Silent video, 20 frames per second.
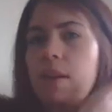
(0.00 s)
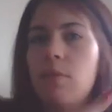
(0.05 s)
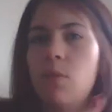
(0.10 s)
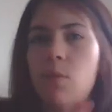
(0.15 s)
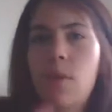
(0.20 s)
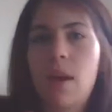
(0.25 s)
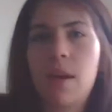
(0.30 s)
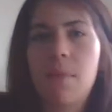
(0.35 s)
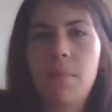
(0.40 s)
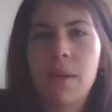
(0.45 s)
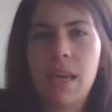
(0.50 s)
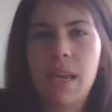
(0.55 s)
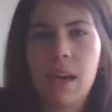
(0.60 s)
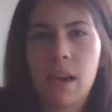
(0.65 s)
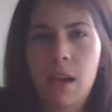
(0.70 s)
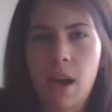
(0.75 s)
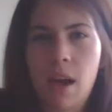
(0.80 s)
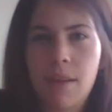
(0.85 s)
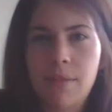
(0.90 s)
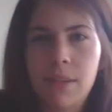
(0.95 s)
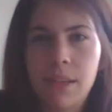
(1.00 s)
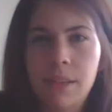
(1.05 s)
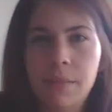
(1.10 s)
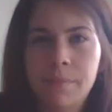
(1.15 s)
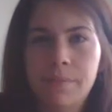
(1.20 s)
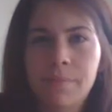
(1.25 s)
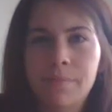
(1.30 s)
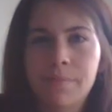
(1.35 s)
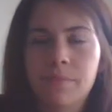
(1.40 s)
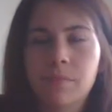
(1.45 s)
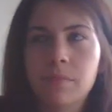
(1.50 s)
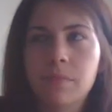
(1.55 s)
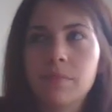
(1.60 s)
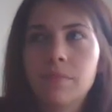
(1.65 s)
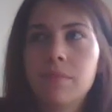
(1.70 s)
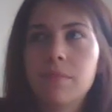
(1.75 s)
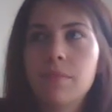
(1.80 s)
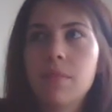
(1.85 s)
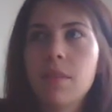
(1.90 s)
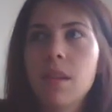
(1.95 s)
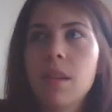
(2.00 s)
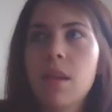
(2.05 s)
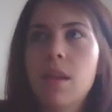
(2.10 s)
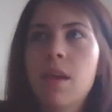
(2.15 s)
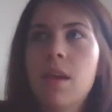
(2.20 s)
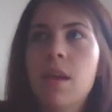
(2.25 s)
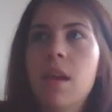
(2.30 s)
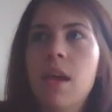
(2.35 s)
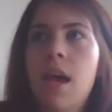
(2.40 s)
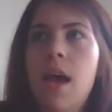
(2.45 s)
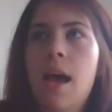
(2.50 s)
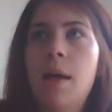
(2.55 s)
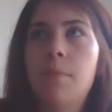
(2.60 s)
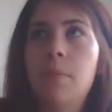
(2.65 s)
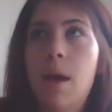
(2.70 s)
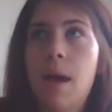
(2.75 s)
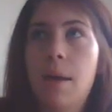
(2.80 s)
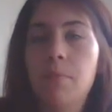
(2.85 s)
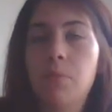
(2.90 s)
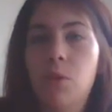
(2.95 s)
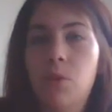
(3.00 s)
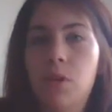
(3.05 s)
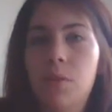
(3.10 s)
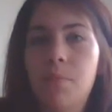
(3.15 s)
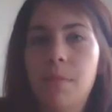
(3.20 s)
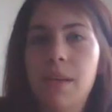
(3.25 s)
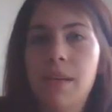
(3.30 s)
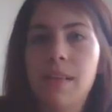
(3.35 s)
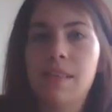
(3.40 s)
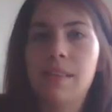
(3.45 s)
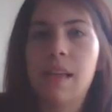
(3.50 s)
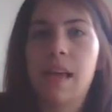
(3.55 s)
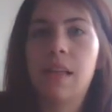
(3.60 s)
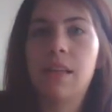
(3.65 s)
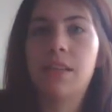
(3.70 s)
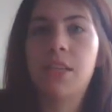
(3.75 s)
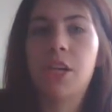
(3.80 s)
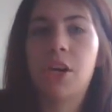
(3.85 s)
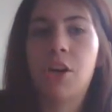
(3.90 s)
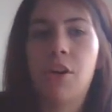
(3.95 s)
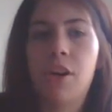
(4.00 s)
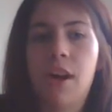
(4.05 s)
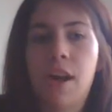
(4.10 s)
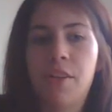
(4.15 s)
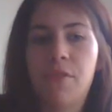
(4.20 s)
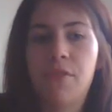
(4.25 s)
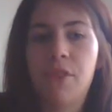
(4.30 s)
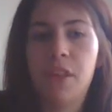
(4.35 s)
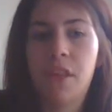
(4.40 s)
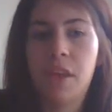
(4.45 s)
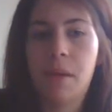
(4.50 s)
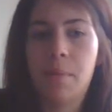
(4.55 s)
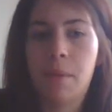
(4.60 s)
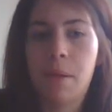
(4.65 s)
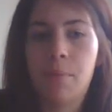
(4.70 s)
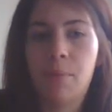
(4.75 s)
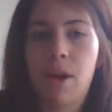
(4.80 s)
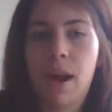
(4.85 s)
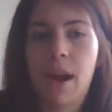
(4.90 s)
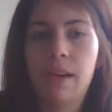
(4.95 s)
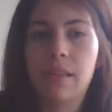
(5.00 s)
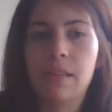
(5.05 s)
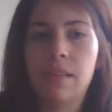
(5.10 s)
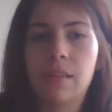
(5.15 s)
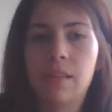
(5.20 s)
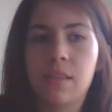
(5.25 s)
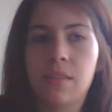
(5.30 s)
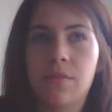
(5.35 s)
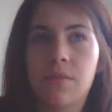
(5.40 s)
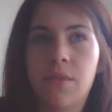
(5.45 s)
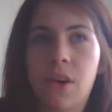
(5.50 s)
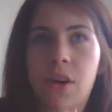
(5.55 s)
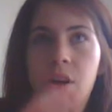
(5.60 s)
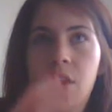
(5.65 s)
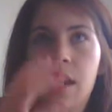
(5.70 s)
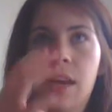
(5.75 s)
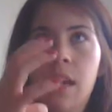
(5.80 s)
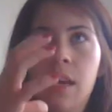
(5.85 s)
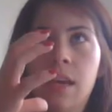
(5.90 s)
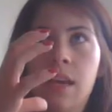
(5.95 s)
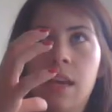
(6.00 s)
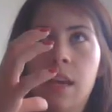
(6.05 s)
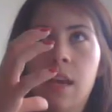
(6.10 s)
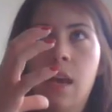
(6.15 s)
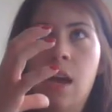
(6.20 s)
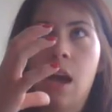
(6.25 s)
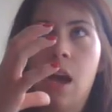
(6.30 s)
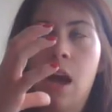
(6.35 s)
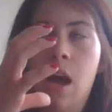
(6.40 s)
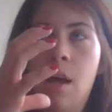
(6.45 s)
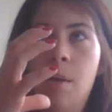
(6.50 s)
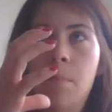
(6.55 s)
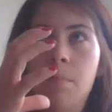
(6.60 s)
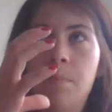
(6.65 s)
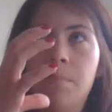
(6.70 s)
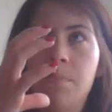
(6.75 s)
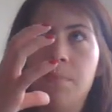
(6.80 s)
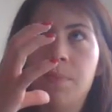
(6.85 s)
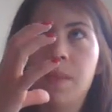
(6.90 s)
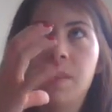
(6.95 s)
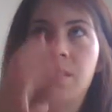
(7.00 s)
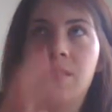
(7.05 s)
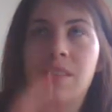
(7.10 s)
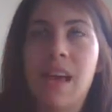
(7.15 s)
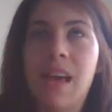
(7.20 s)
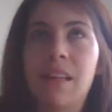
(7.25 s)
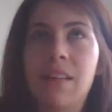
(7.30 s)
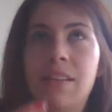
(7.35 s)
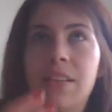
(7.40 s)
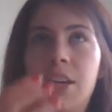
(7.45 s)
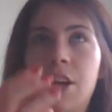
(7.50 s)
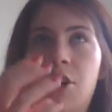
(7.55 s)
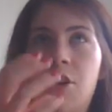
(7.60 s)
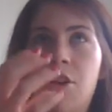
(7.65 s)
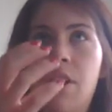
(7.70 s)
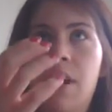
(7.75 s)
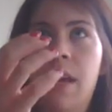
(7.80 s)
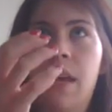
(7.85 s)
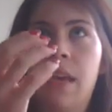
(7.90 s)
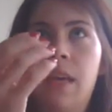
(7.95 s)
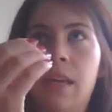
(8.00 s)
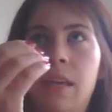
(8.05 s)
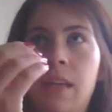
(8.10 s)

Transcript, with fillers: never want to be in a coven. I'm, I'm good being solitary. I feel like my practice is a very um, solitary,